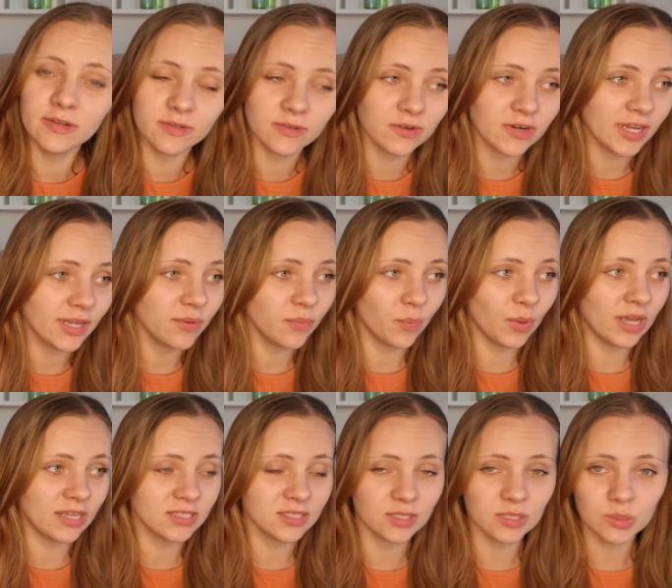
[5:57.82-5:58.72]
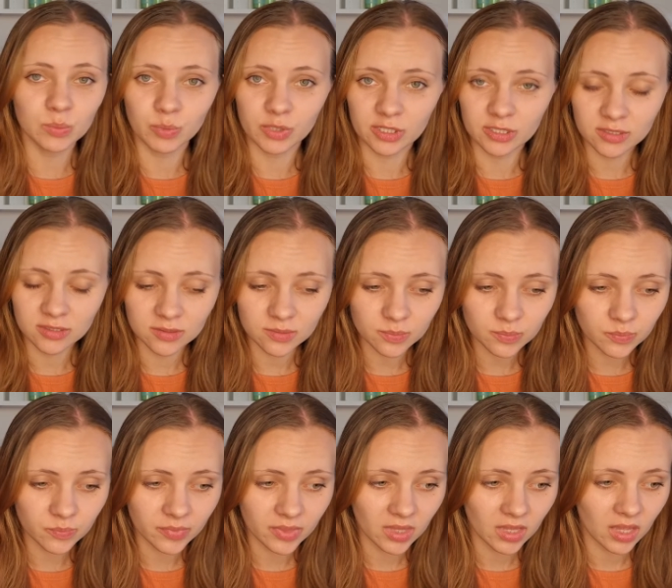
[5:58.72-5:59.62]
right past this person.
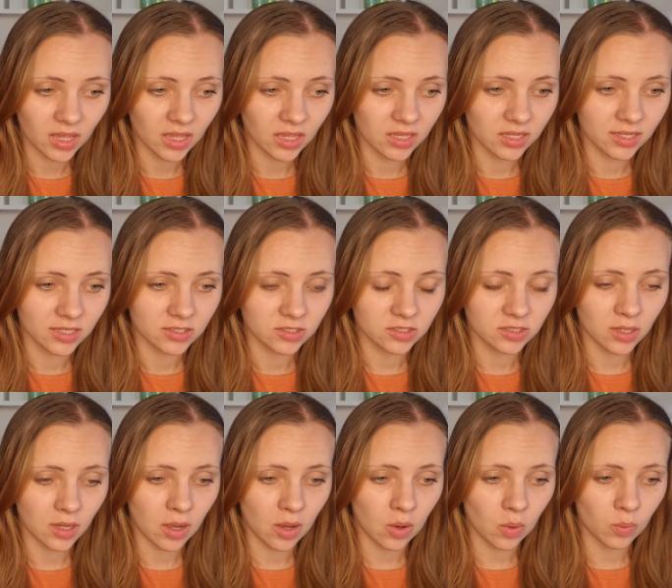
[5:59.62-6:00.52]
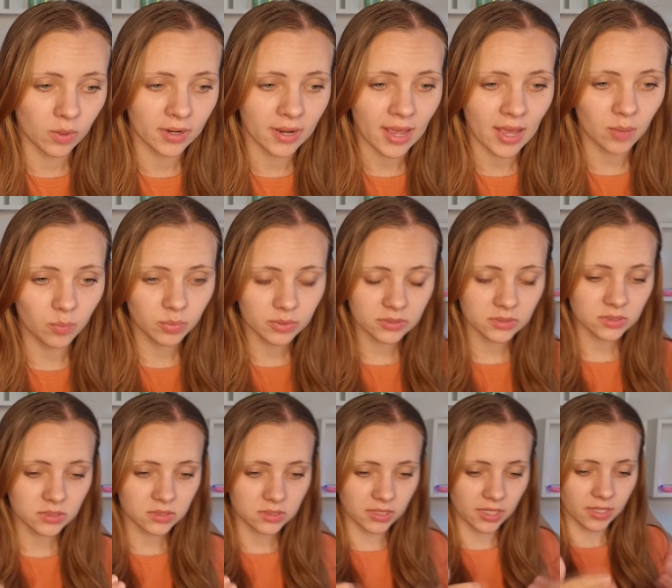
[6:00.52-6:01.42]
So, what
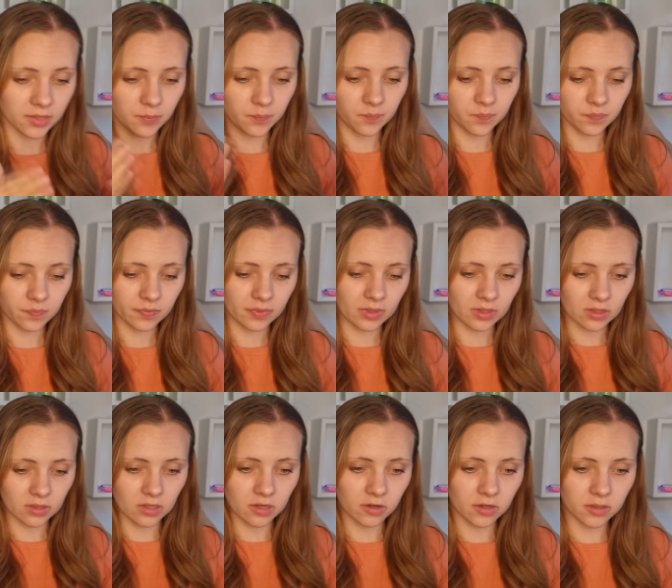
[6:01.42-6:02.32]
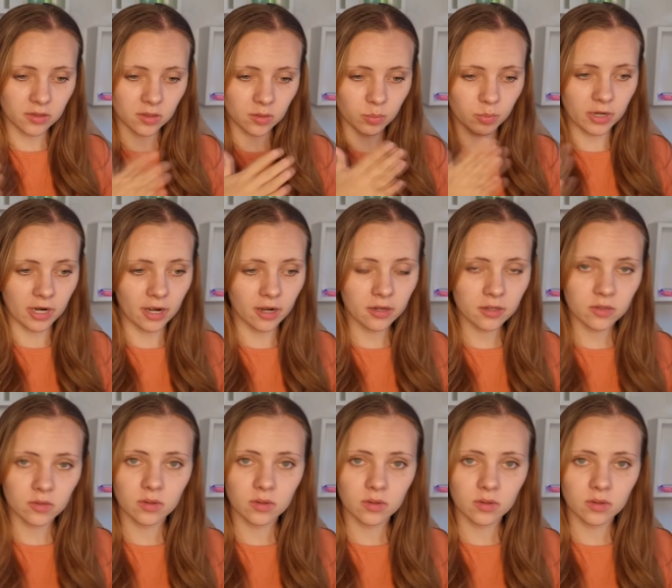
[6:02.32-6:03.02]
happens, like, there in the park,